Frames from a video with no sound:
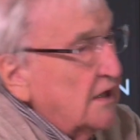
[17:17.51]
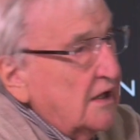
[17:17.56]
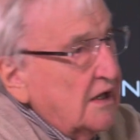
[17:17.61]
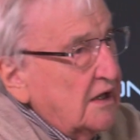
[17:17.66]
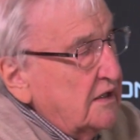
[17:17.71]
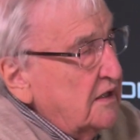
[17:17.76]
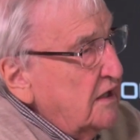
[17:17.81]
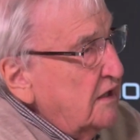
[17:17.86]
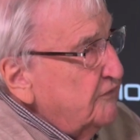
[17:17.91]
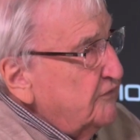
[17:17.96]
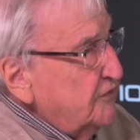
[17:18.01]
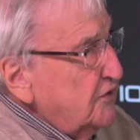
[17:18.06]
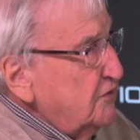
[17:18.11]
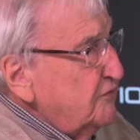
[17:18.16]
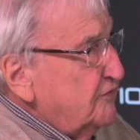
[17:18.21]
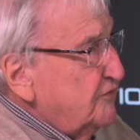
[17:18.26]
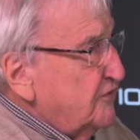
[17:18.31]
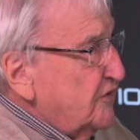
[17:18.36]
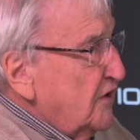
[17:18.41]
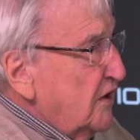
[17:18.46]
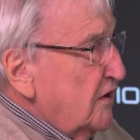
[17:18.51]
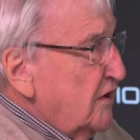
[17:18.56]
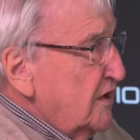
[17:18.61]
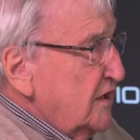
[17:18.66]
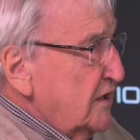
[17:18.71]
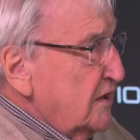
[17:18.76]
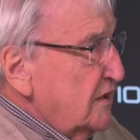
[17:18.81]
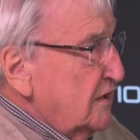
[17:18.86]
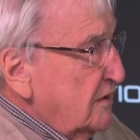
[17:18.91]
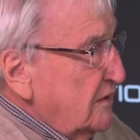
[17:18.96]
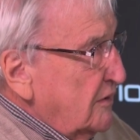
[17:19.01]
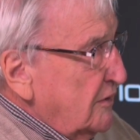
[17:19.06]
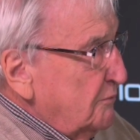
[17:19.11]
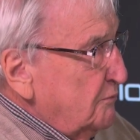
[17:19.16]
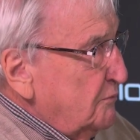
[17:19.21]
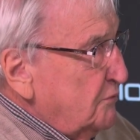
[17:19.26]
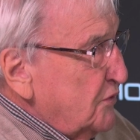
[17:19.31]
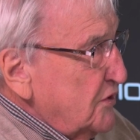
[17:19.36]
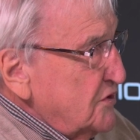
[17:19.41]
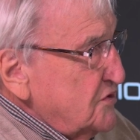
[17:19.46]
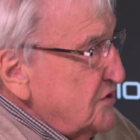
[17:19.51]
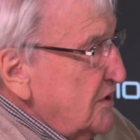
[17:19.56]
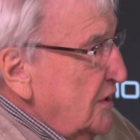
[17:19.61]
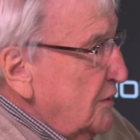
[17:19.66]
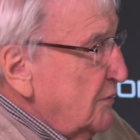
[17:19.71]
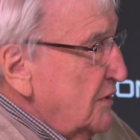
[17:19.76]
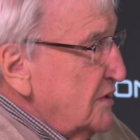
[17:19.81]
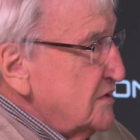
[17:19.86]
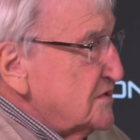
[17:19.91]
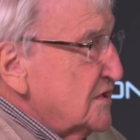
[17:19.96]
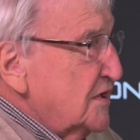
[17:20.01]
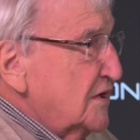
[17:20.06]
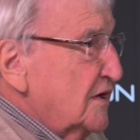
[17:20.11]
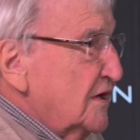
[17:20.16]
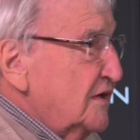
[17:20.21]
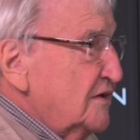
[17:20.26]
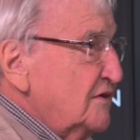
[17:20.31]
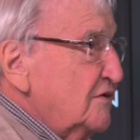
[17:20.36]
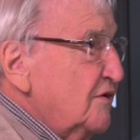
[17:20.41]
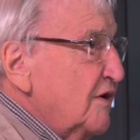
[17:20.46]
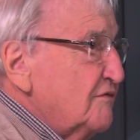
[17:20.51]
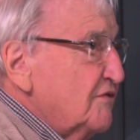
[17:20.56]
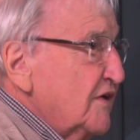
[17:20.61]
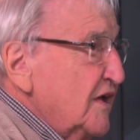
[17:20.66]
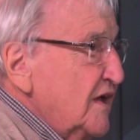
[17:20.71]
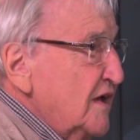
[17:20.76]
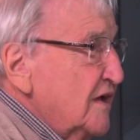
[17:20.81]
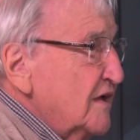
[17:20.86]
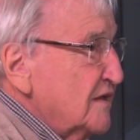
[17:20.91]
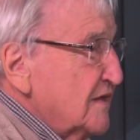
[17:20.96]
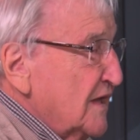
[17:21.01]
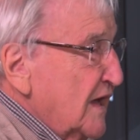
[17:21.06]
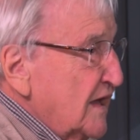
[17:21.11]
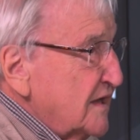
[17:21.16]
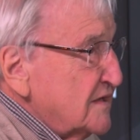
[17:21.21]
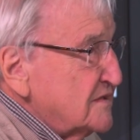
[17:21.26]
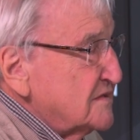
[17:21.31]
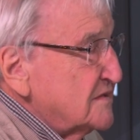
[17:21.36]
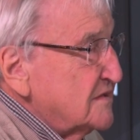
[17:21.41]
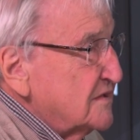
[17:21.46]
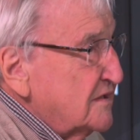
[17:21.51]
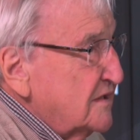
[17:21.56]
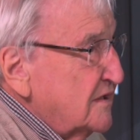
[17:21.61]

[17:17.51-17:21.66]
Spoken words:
And if you fly on British Airways and you ever hear that,